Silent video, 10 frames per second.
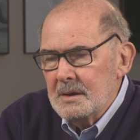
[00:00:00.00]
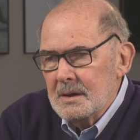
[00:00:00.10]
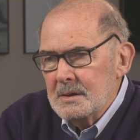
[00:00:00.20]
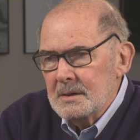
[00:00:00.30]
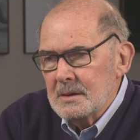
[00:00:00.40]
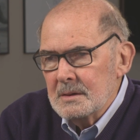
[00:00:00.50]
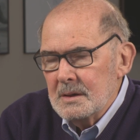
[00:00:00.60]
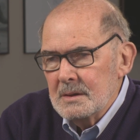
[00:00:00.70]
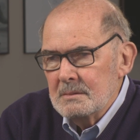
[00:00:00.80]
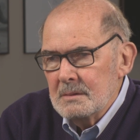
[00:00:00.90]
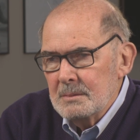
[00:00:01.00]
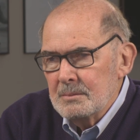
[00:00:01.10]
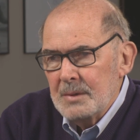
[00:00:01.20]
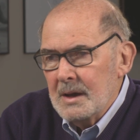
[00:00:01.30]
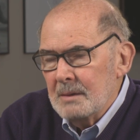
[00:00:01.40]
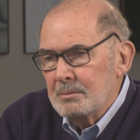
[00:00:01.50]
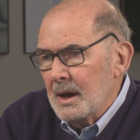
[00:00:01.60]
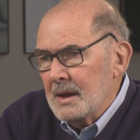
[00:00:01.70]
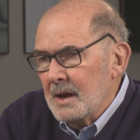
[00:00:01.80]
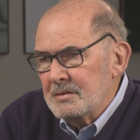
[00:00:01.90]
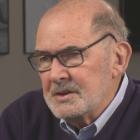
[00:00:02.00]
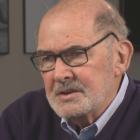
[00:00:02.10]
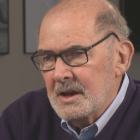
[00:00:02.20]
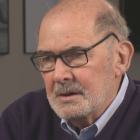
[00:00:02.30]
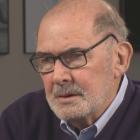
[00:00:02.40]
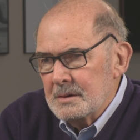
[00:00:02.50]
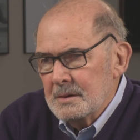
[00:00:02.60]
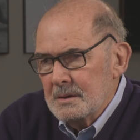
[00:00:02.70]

in, uh, in, by, by every standard.